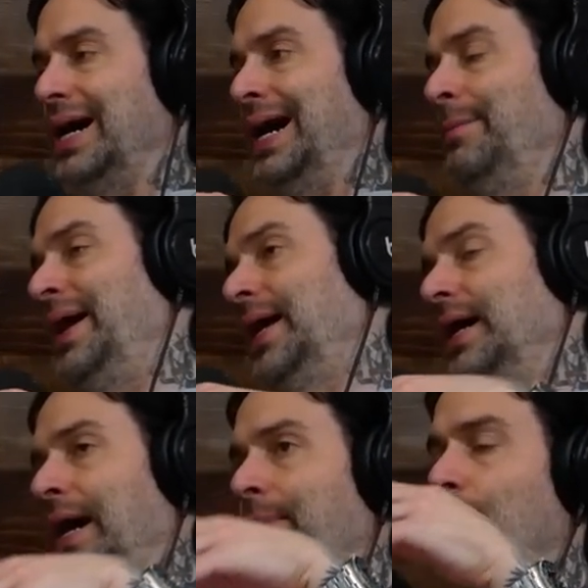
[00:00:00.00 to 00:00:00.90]
Uh, man,
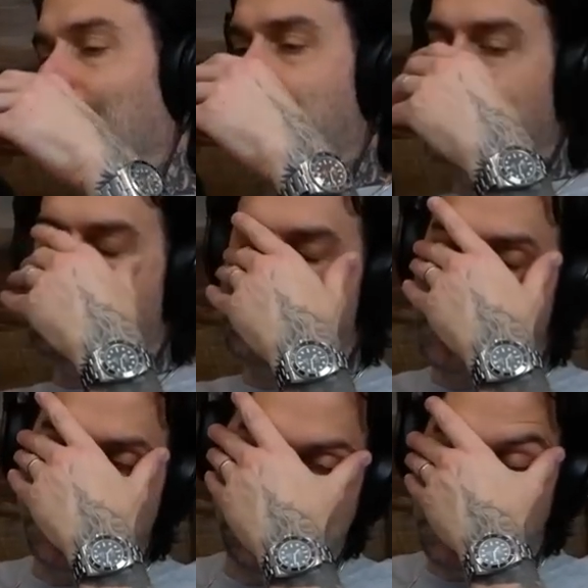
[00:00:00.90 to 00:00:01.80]
I've been watching this
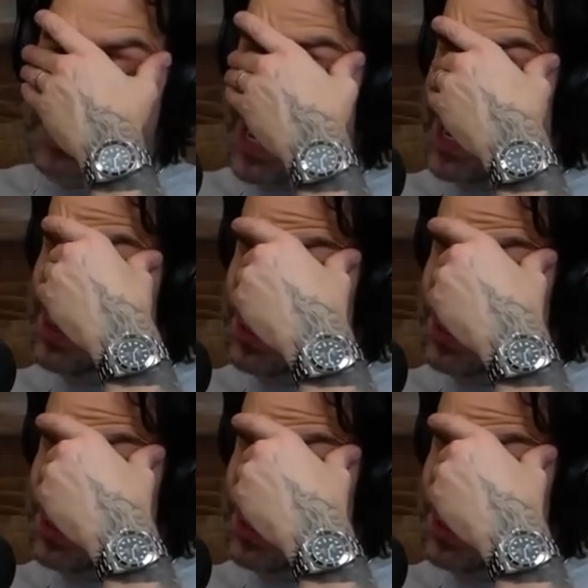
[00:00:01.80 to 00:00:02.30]
ch chat,